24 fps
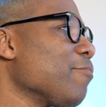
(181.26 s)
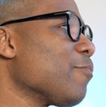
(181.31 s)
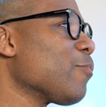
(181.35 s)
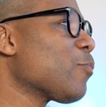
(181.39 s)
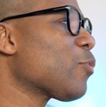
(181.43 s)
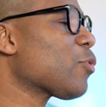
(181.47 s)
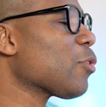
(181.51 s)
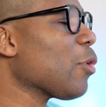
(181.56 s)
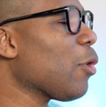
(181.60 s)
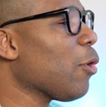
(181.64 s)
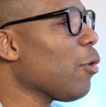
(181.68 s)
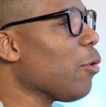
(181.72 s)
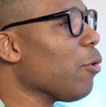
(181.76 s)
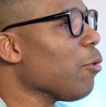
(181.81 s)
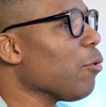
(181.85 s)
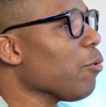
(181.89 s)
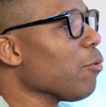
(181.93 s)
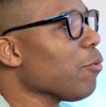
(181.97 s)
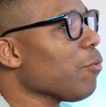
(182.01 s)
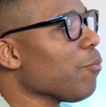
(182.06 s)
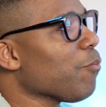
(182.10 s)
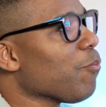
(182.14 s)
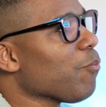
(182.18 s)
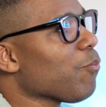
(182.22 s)

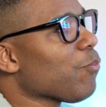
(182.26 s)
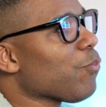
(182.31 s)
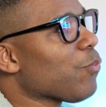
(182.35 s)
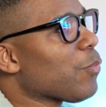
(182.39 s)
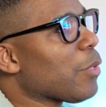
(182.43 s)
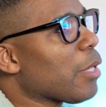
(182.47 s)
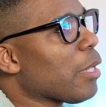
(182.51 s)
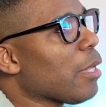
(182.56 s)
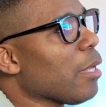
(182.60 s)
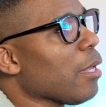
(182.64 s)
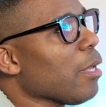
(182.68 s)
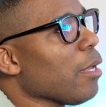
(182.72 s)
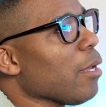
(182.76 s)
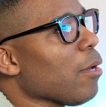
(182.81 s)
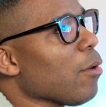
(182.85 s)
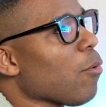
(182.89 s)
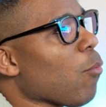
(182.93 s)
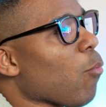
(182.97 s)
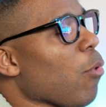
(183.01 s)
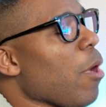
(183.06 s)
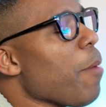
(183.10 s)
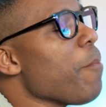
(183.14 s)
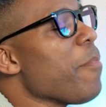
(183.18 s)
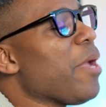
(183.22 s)
So
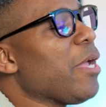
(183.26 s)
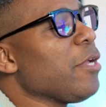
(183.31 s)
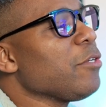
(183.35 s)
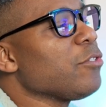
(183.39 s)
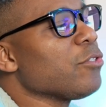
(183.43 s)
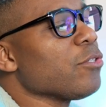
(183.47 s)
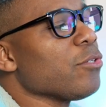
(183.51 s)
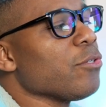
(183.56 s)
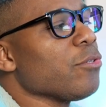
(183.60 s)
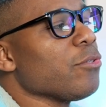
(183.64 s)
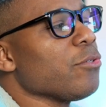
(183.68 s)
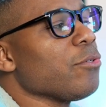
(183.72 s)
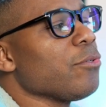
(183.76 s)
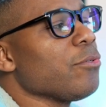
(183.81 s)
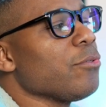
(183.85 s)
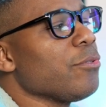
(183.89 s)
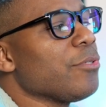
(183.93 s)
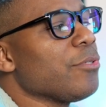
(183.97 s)
what made you